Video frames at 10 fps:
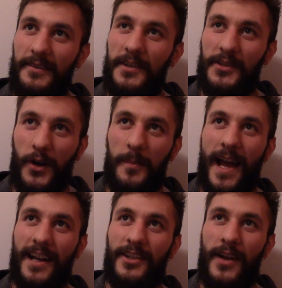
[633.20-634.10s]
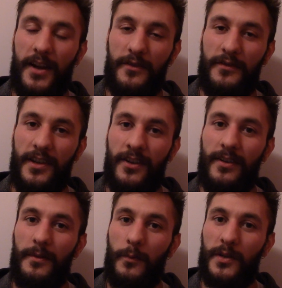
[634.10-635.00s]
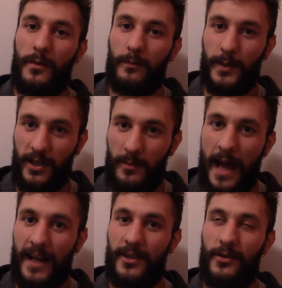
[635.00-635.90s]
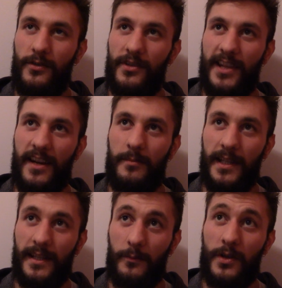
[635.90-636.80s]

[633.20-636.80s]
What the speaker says: resort back to how you feel, which will bring you back to your state of being,